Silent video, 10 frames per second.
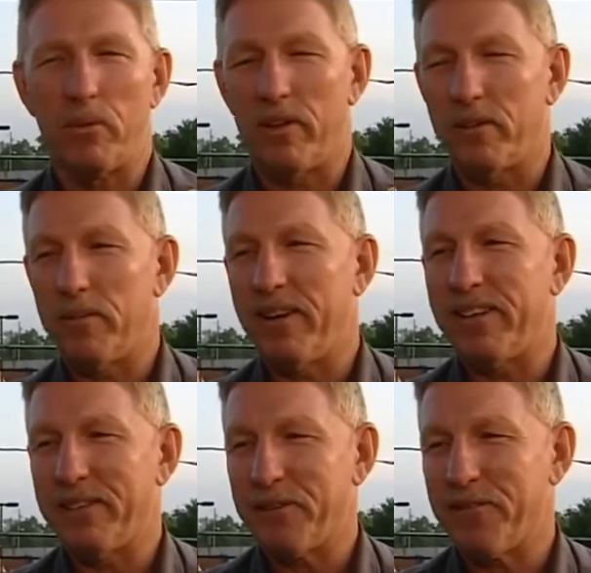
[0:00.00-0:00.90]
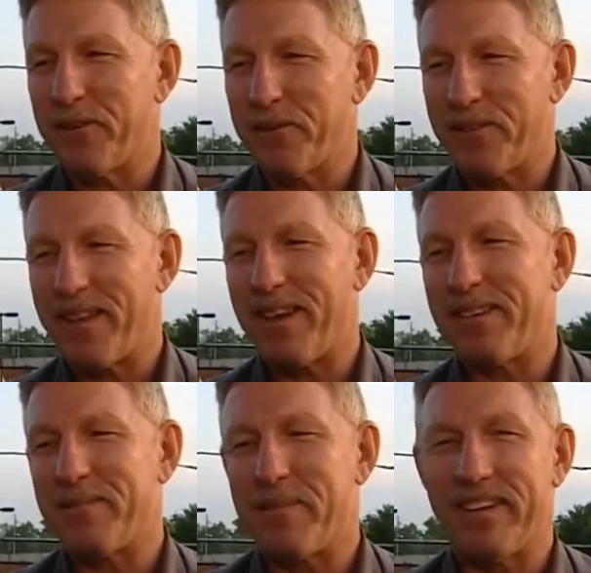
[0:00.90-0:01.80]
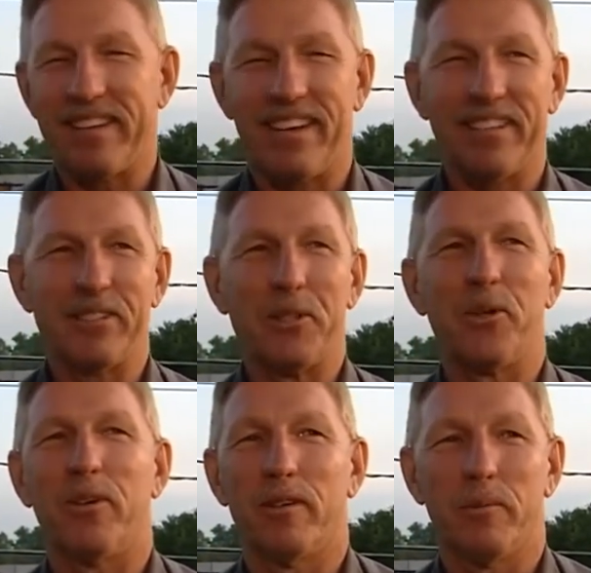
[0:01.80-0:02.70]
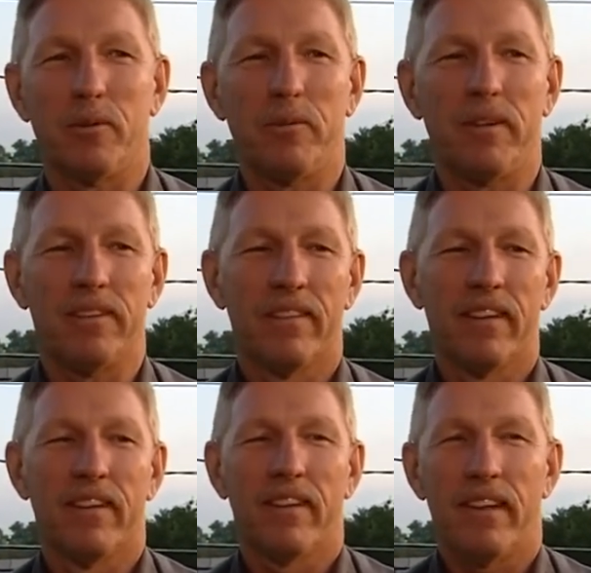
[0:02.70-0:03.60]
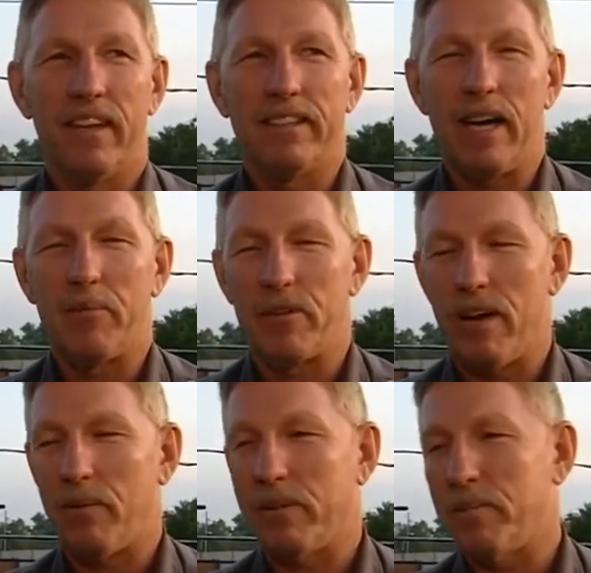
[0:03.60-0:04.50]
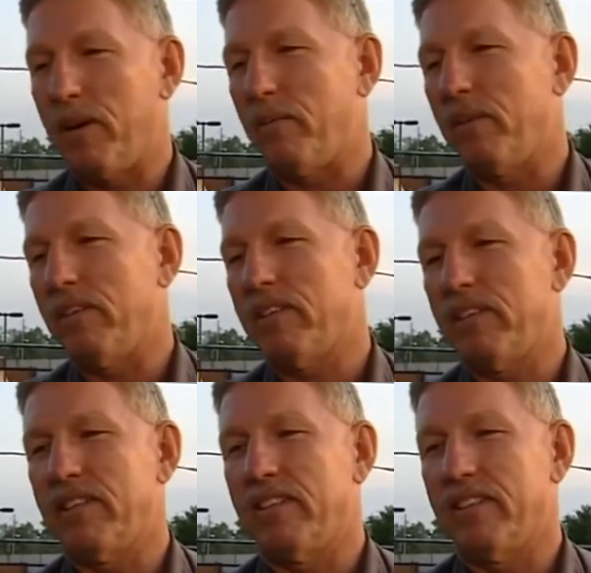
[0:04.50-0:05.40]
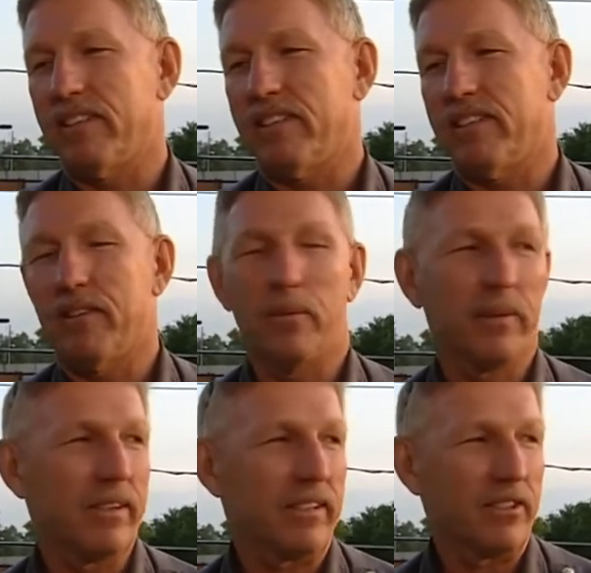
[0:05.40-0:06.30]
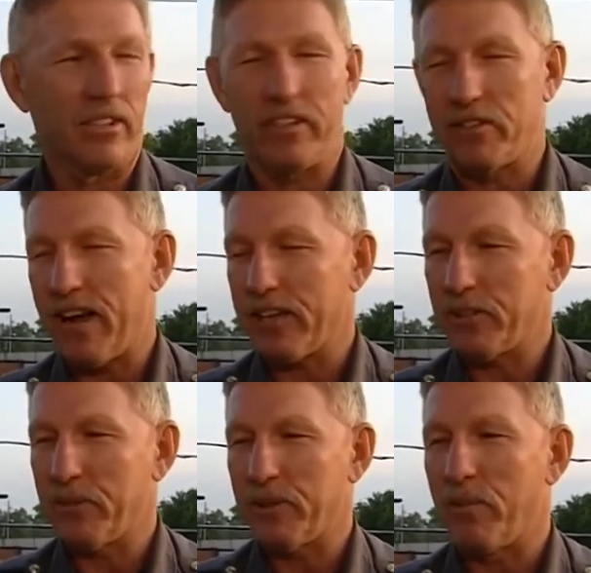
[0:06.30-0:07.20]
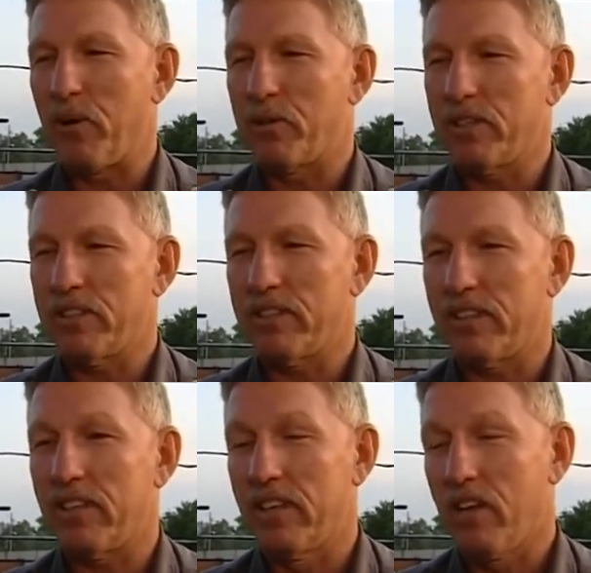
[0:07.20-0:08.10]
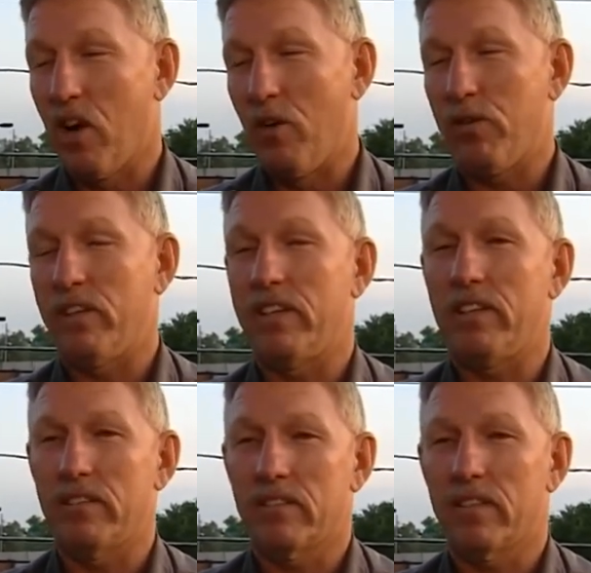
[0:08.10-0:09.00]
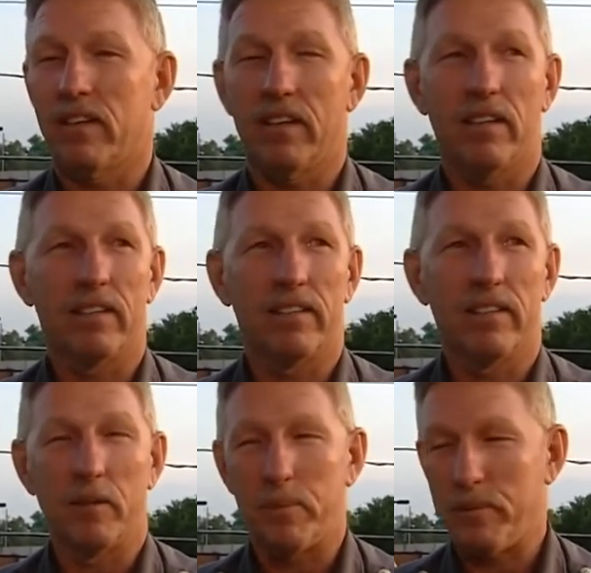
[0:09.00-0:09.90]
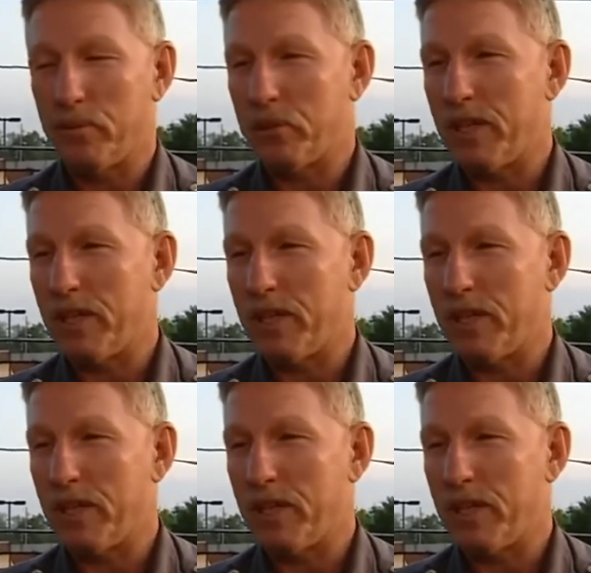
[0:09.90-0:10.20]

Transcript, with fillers: the weather might interfere with that and make it not as enjoyable, but anytime you're out with the public and, you know, we get good interaction with the motorist, and hopefully, uh, you know, people will